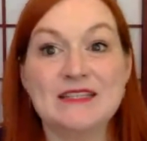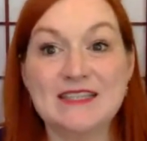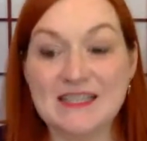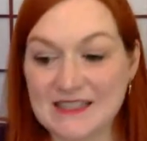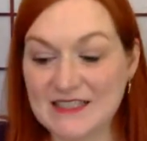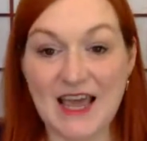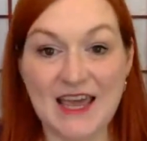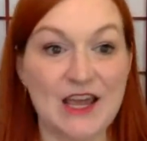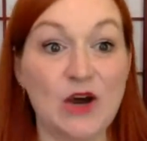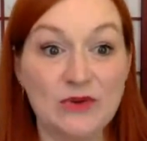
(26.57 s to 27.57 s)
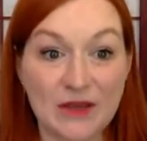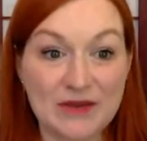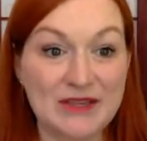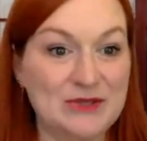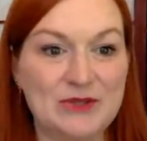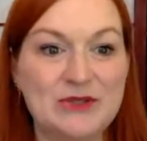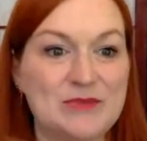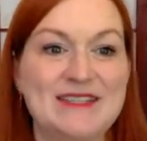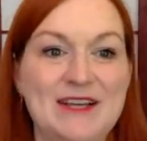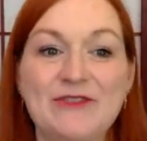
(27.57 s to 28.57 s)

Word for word: Today, oh, let me introduce myself